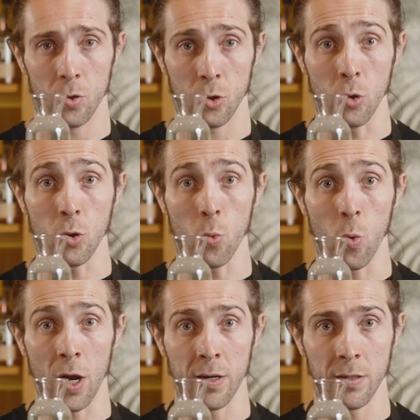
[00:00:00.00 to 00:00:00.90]

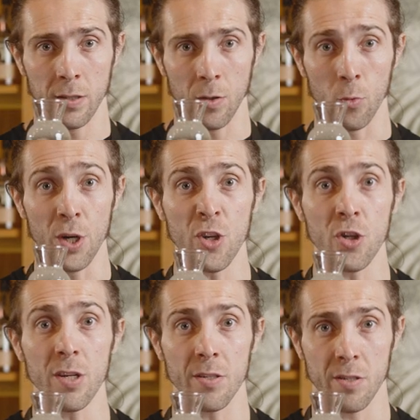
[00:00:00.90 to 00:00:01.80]
2-to-1
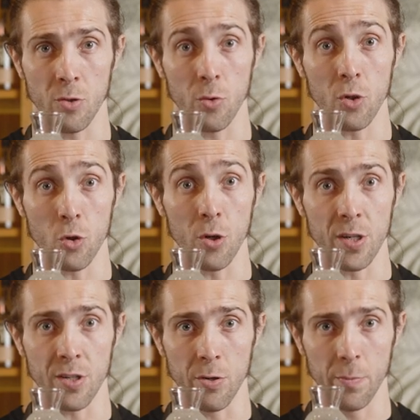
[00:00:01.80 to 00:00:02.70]
rich sugar
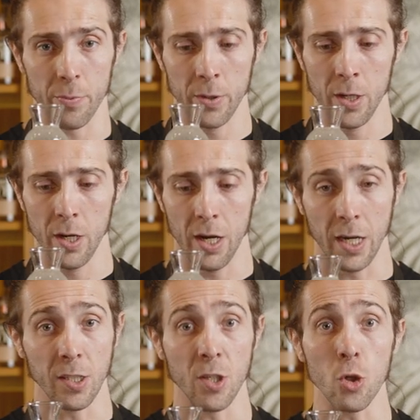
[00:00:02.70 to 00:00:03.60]
syrup.
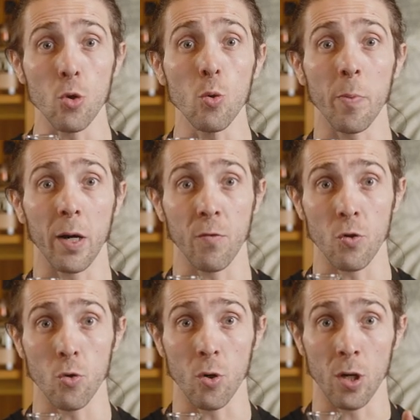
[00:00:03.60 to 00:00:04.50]
This is 2 parts of
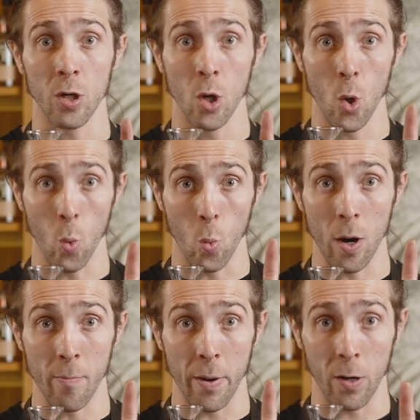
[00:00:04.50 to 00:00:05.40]
sugar,
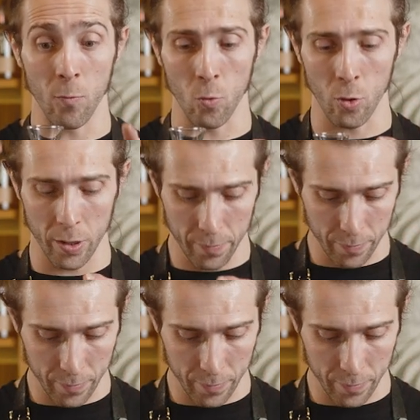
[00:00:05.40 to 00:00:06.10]
1 part of water.